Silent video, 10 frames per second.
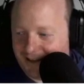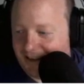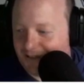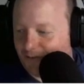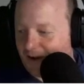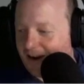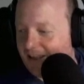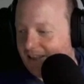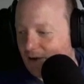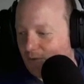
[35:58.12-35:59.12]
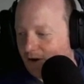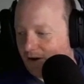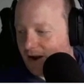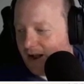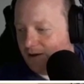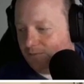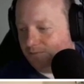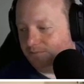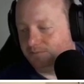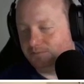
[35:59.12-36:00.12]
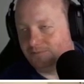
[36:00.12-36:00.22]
It's funny that we're I'm